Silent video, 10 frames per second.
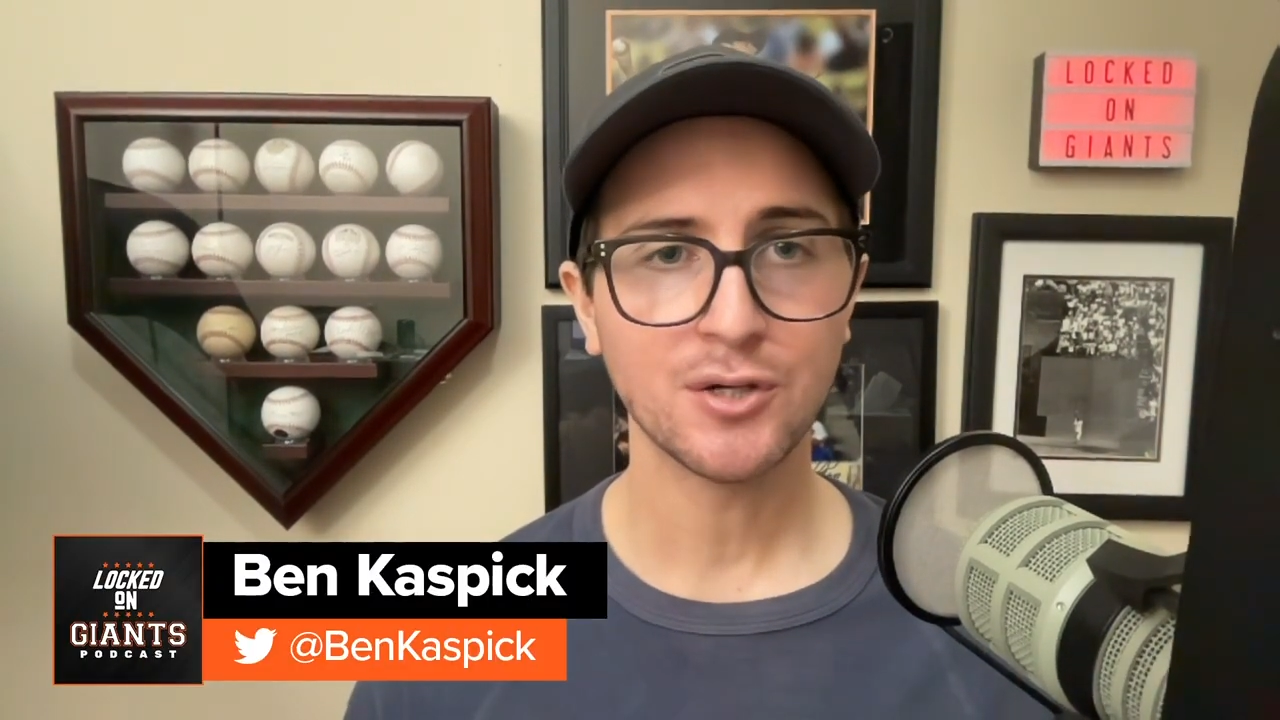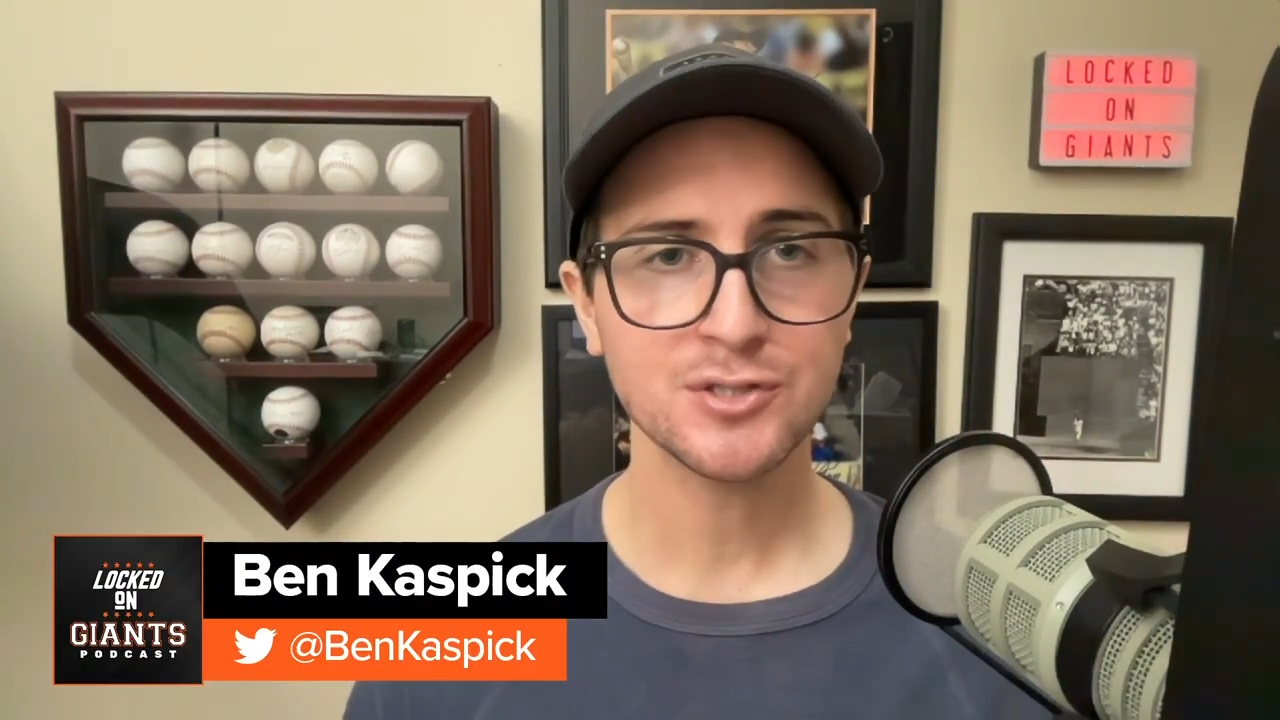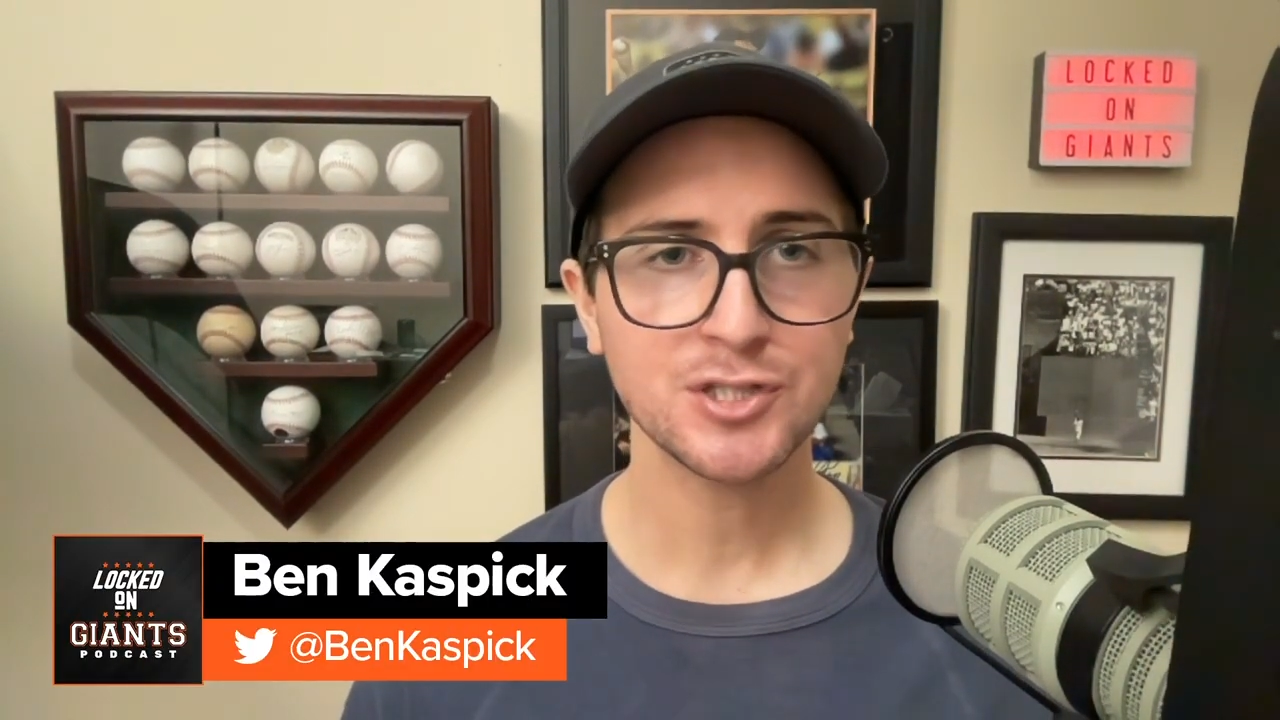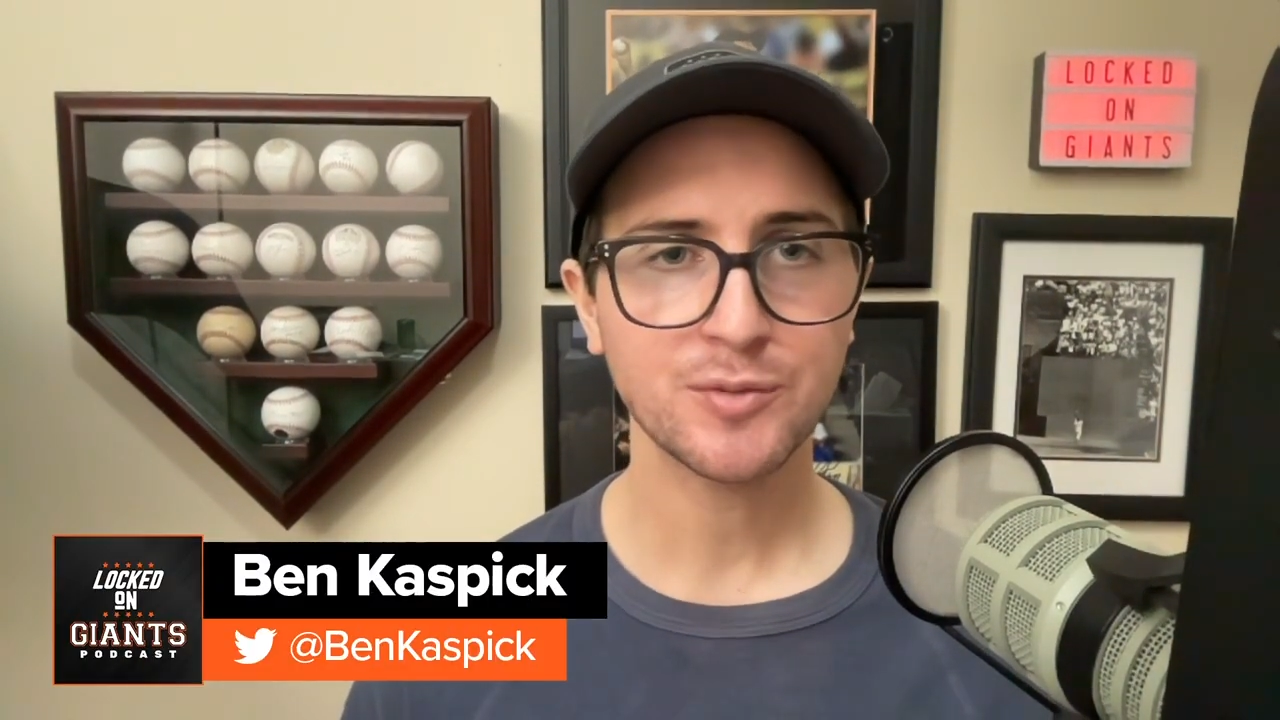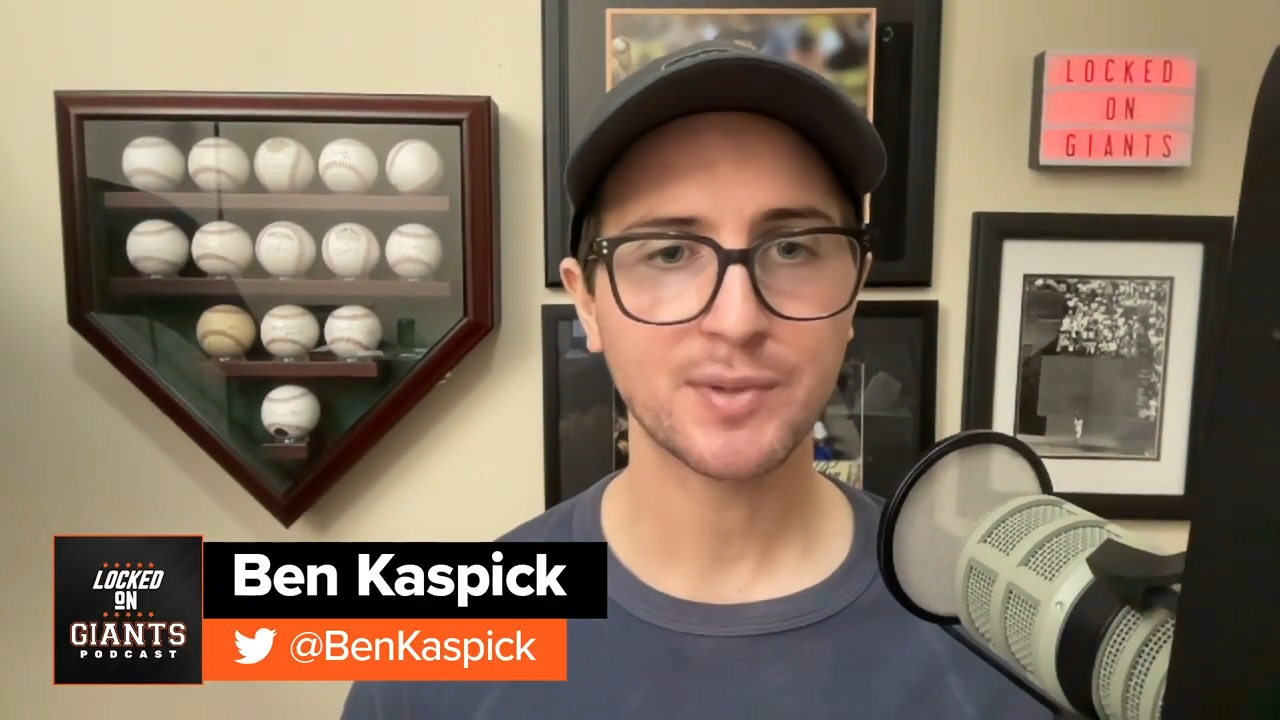
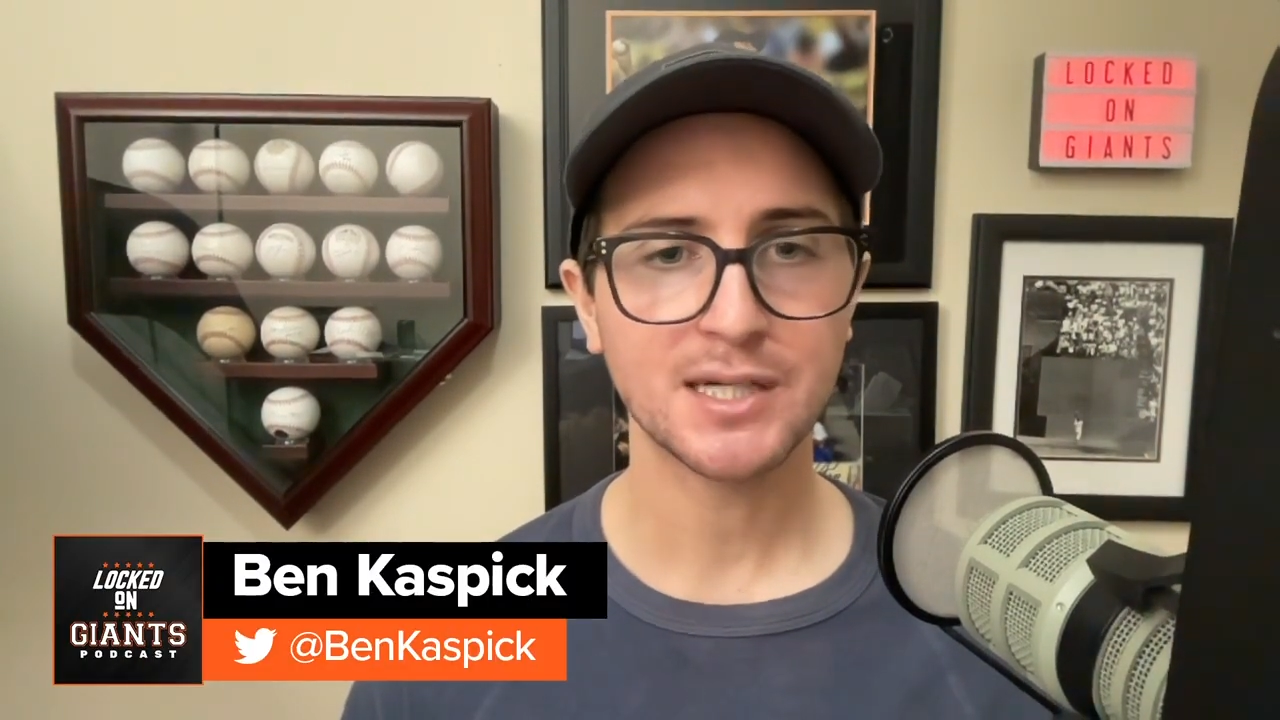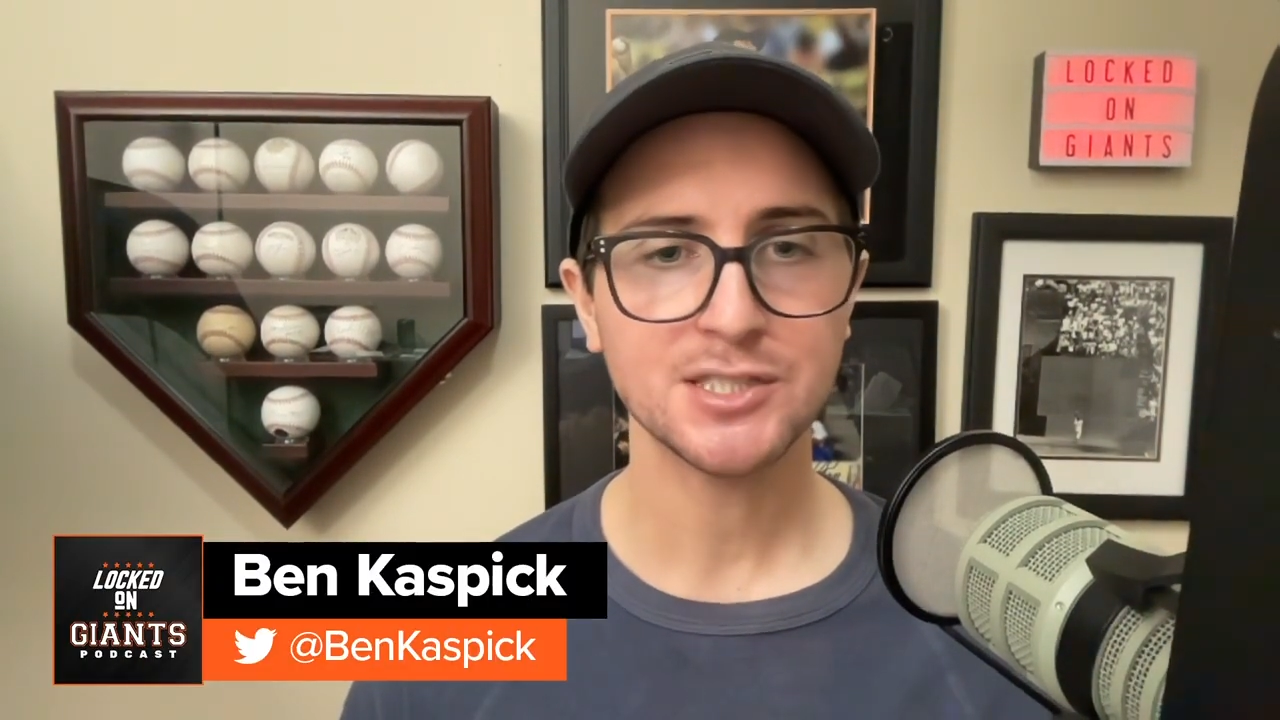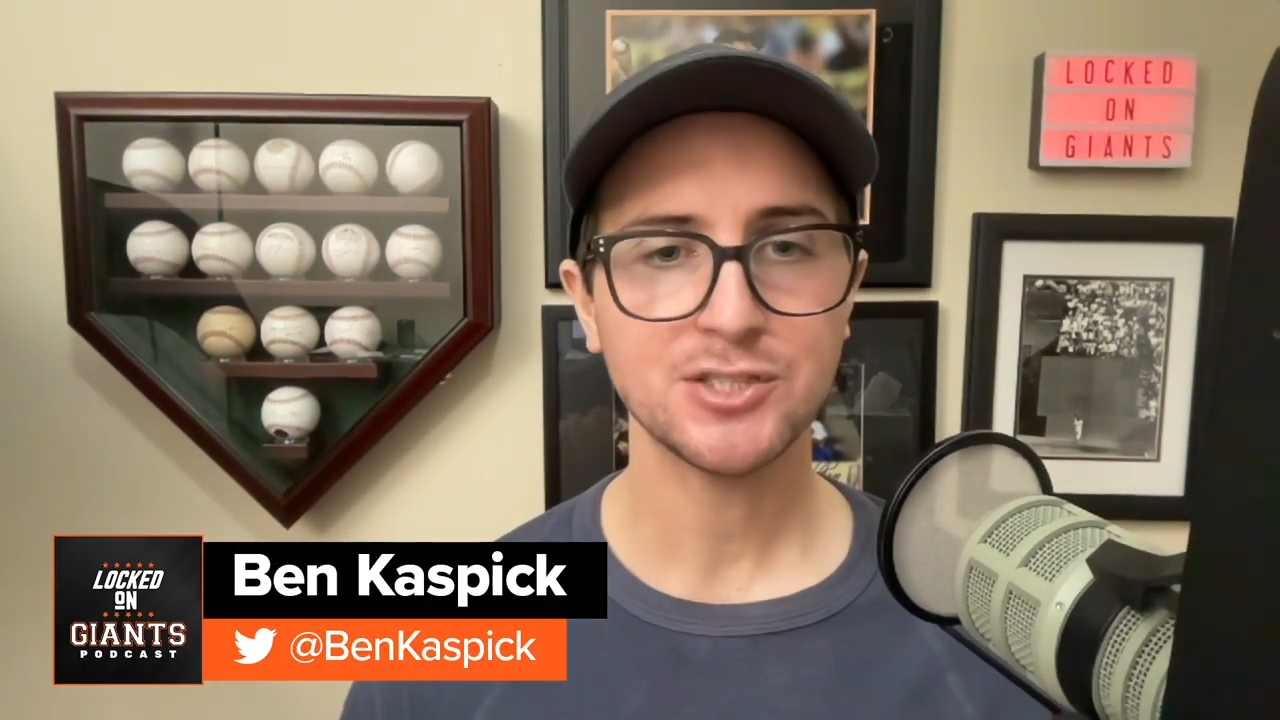also brought